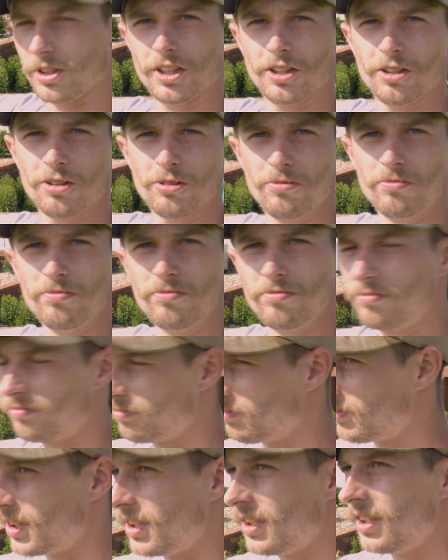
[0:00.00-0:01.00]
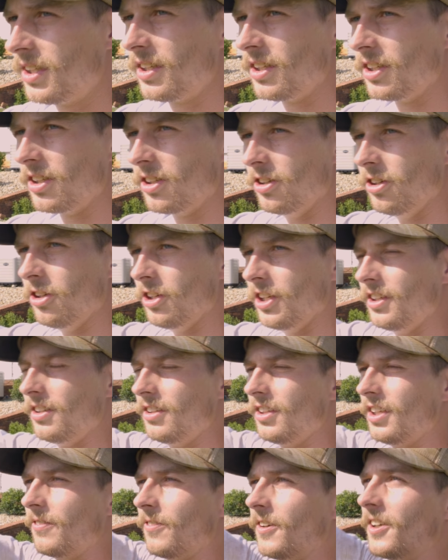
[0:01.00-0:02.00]
you, good.
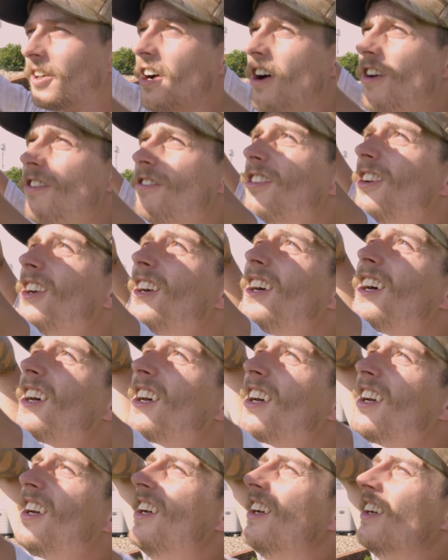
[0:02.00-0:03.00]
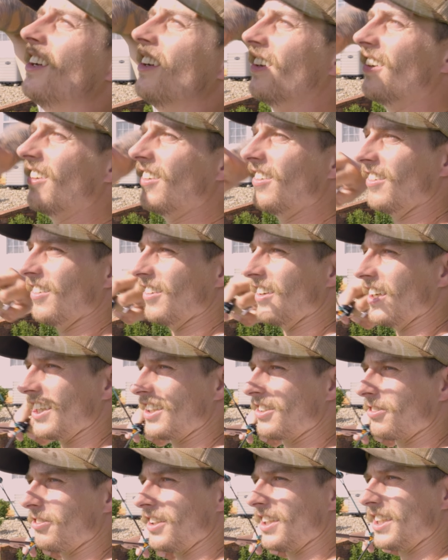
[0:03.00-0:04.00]
If it don't,
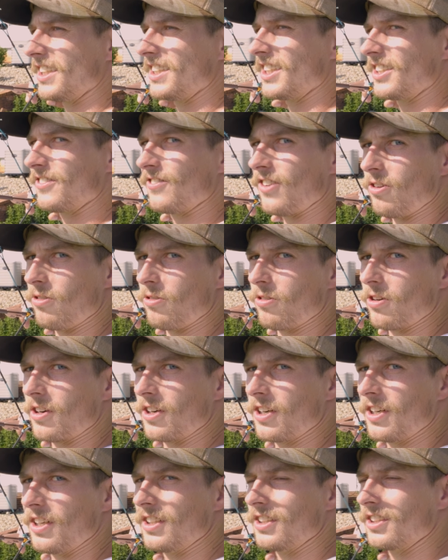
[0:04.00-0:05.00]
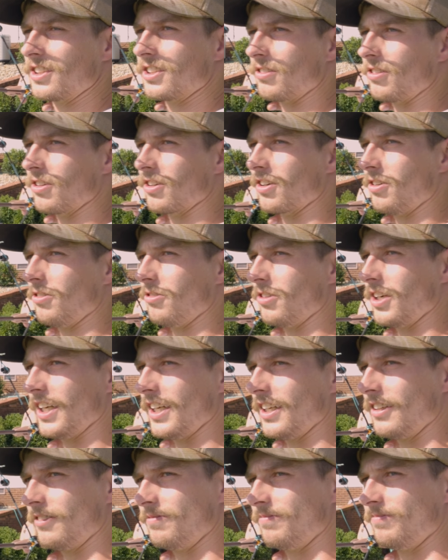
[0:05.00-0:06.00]
that's what this is for. So I'll go
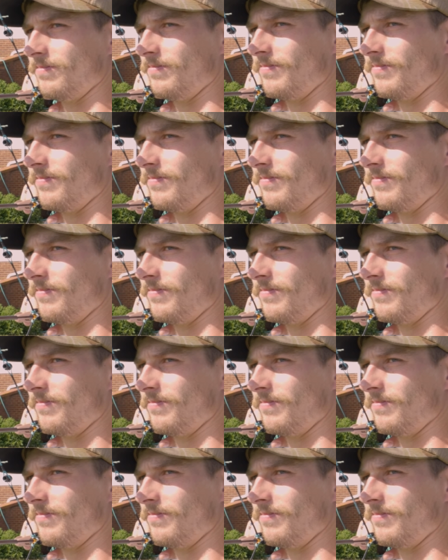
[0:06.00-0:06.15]
in,